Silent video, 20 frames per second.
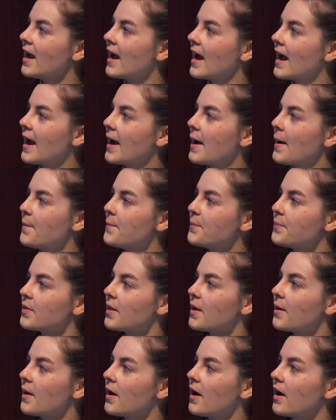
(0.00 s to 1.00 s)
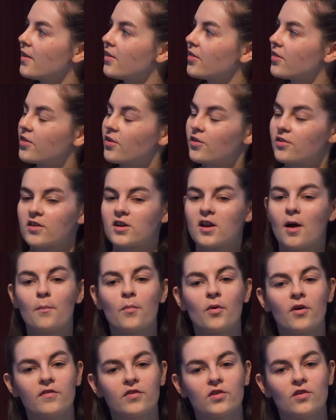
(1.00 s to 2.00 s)
There's a
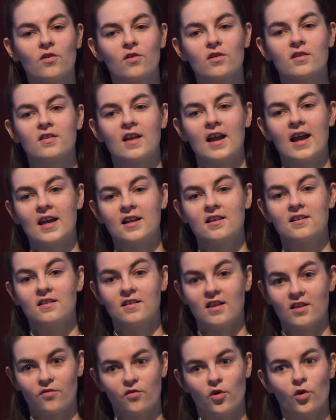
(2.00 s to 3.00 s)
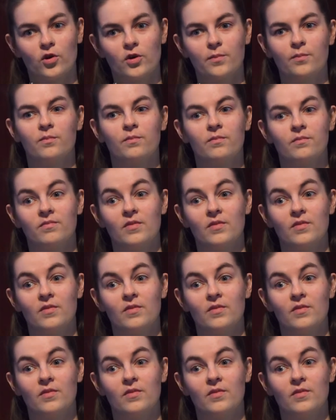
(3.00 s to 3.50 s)
number of songs in this volume